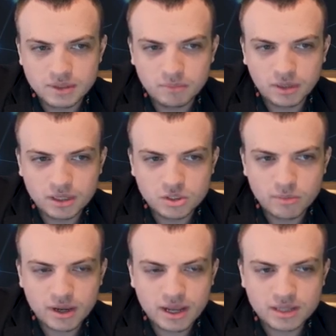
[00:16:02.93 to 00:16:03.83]
Because you
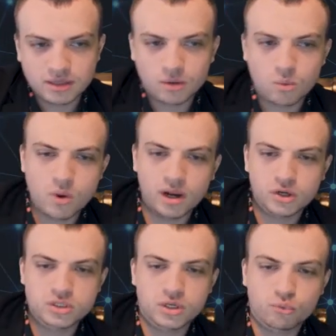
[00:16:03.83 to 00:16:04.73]
might ask, like, why not
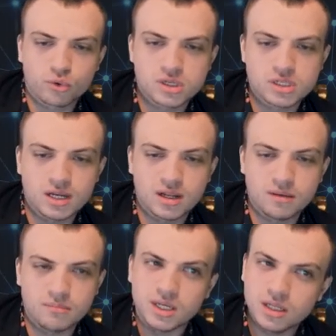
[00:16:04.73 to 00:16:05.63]
just like rook c8
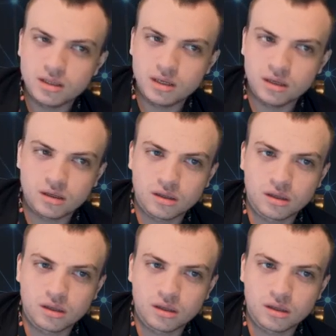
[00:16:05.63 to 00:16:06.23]
immediately?